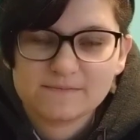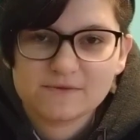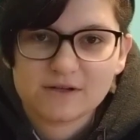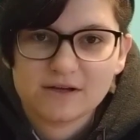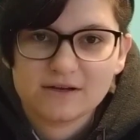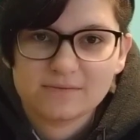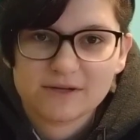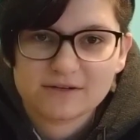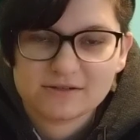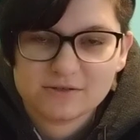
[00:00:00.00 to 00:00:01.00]
So, and I'm
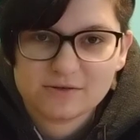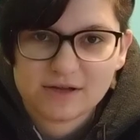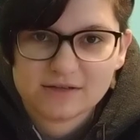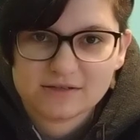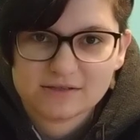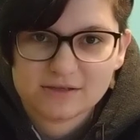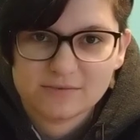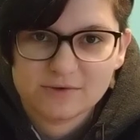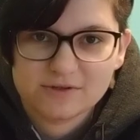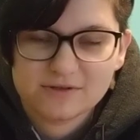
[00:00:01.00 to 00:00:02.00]
not going to do that to
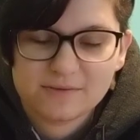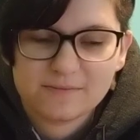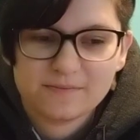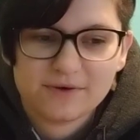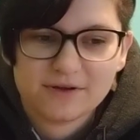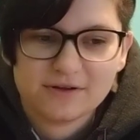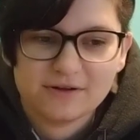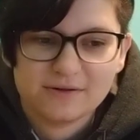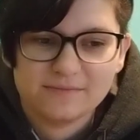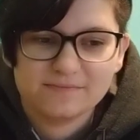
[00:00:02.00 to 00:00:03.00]
someone. But
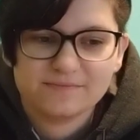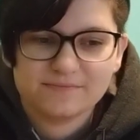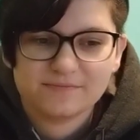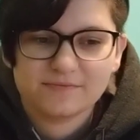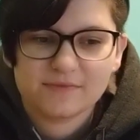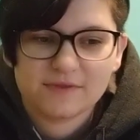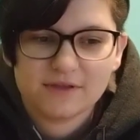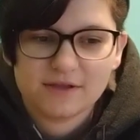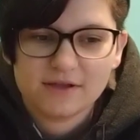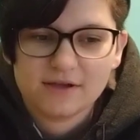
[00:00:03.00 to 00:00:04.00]

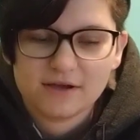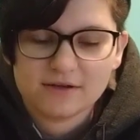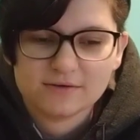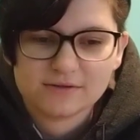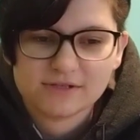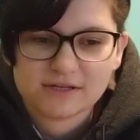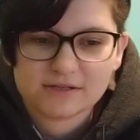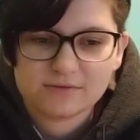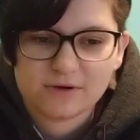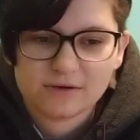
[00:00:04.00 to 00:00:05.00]
I know
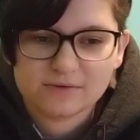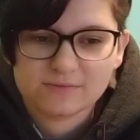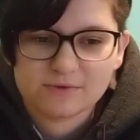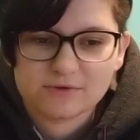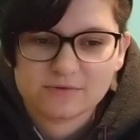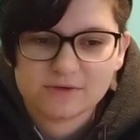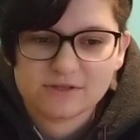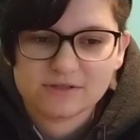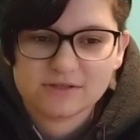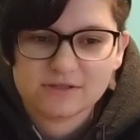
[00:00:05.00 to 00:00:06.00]
exactly where I was born and
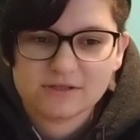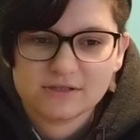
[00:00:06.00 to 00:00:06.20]
raised.